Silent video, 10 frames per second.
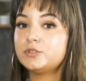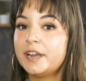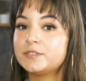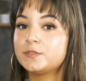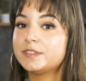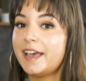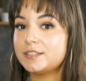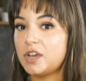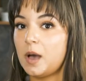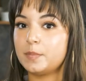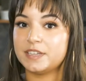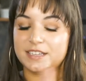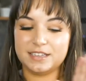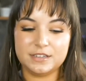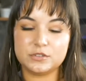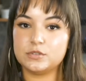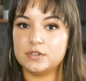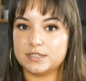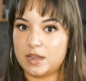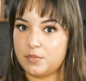I transferred that topping
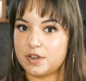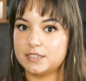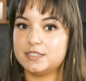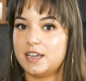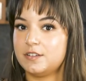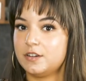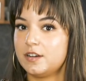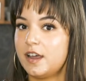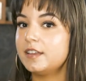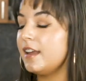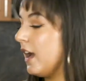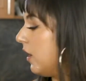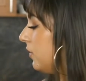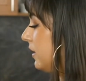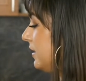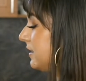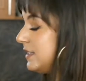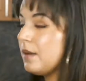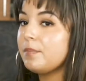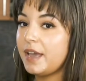into a separate container, and now in the
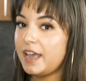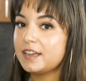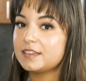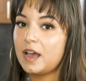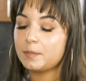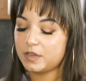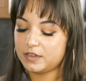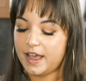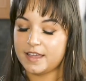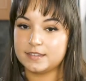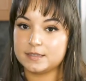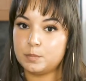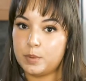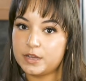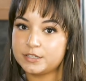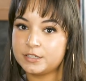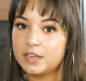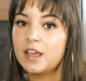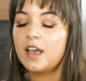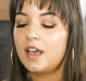same pan, I'm gonna add this
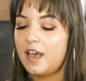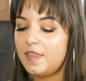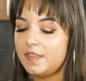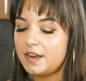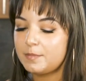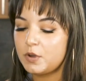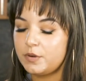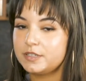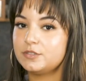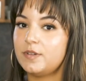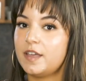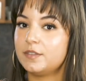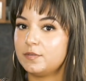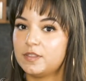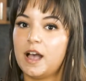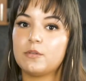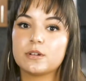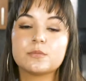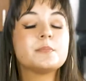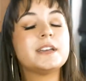butter, and then I'm going to add the
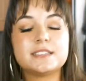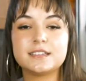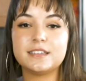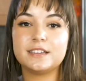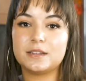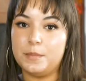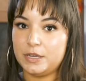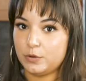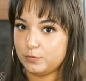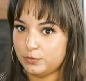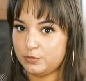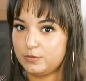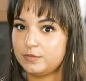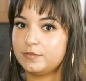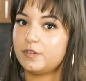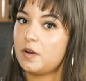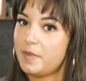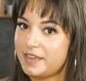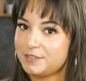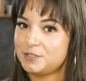flour. We're basically gonna make a roux for our
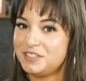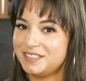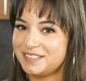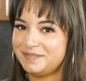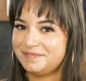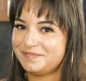mac and cheese.